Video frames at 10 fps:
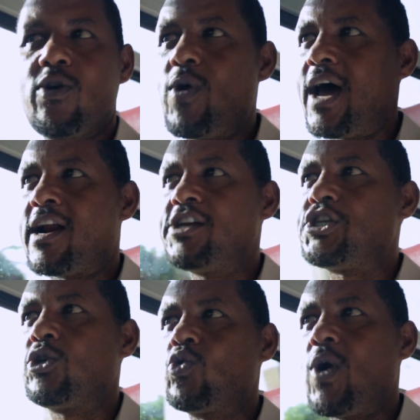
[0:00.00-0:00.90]
We are
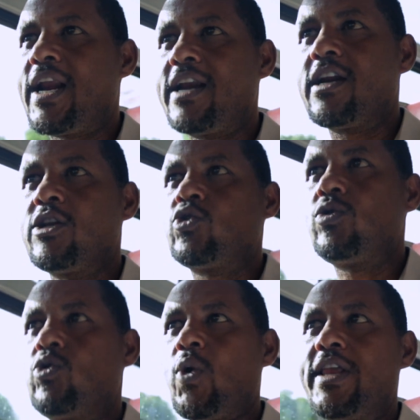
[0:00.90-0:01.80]
reaching to
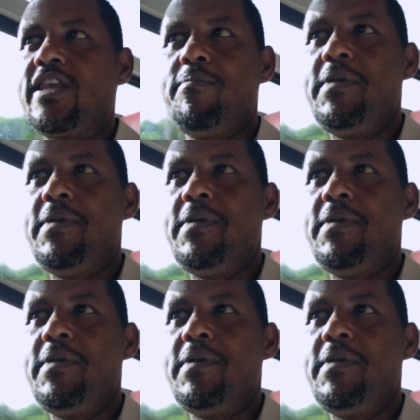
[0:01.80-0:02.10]
120